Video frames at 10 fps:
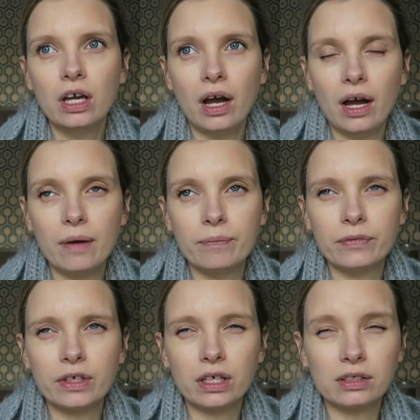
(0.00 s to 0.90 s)

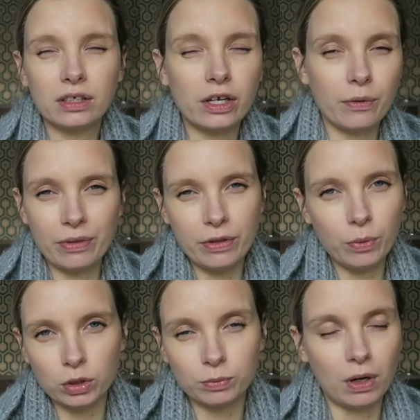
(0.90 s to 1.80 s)
because I don't know whether you
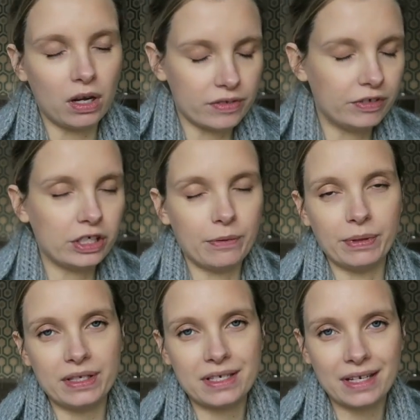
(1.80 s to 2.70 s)
watched my last video,
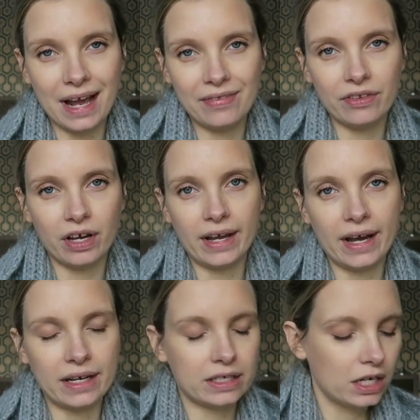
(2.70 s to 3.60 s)
but the scan that I
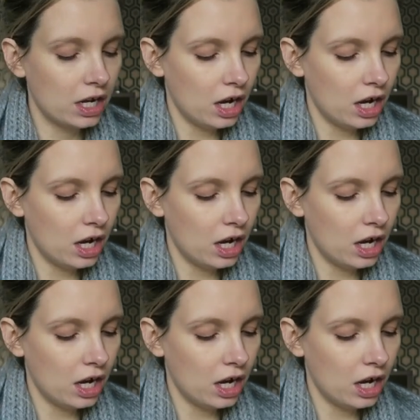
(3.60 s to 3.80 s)
had,